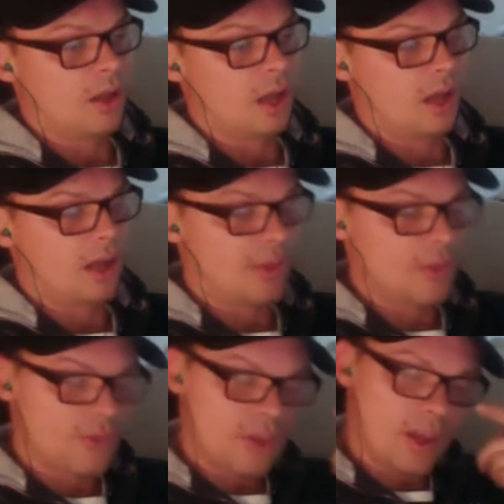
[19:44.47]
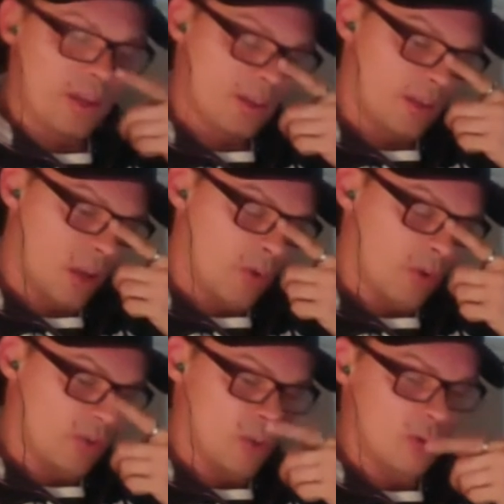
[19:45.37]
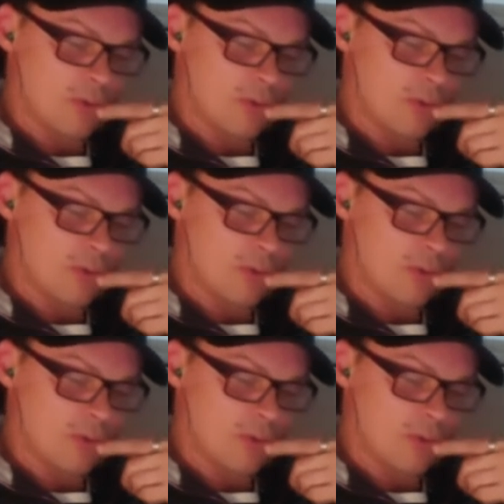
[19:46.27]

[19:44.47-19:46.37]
Another thing that I want to jump